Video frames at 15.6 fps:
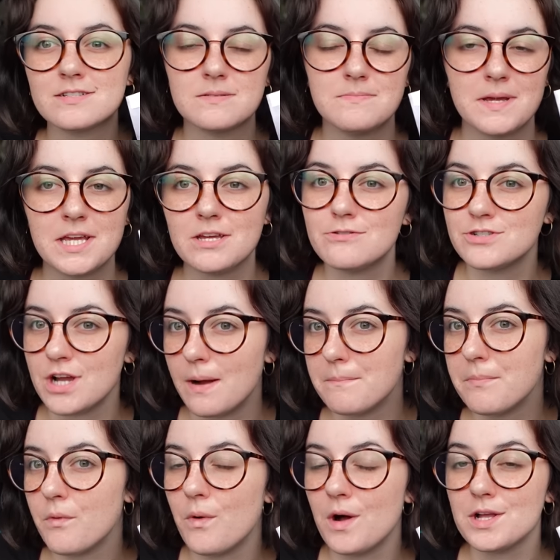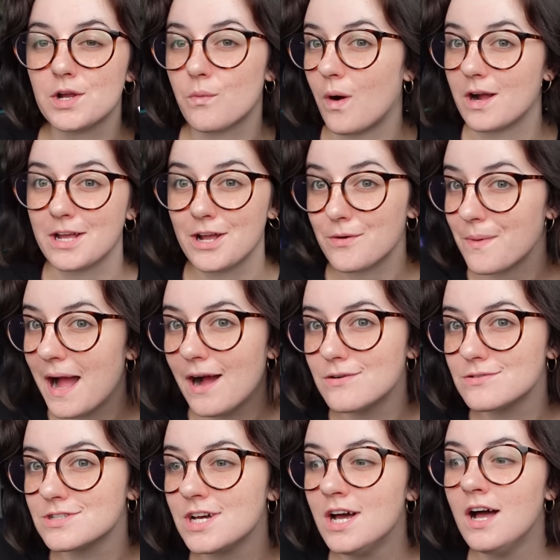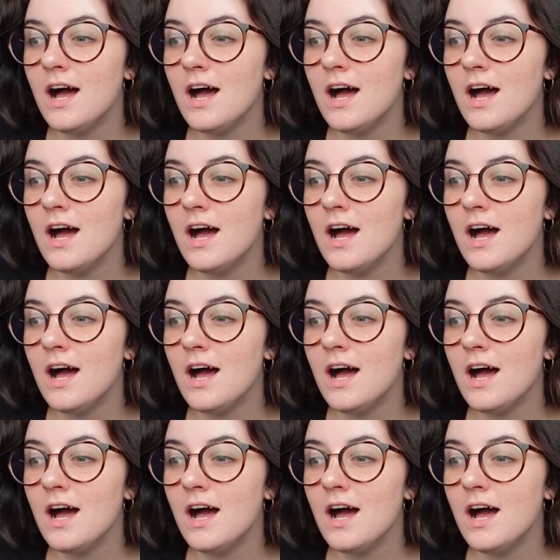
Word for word: to make you jump while you're walking around.